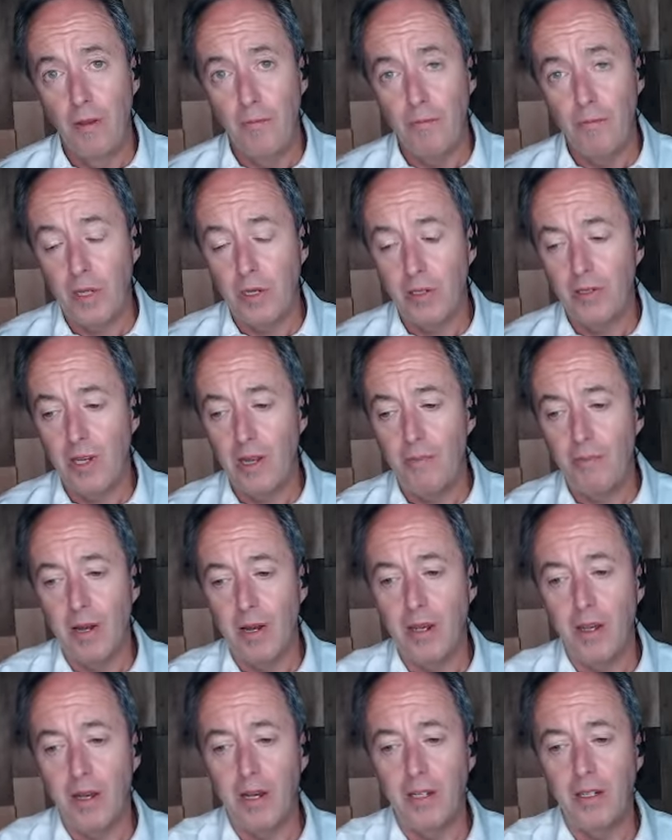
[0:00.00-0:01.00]
Because at
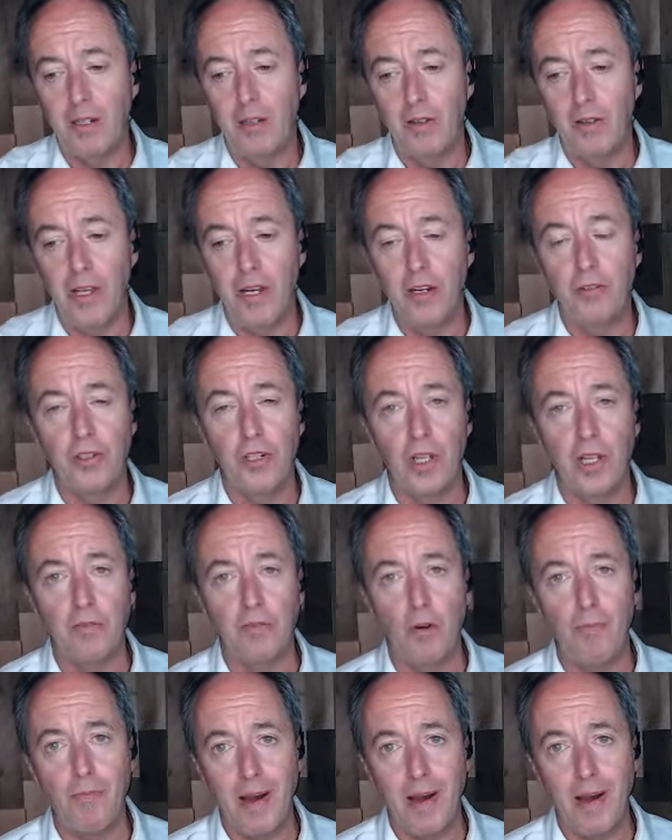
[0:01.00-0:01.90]
my ideal energy level,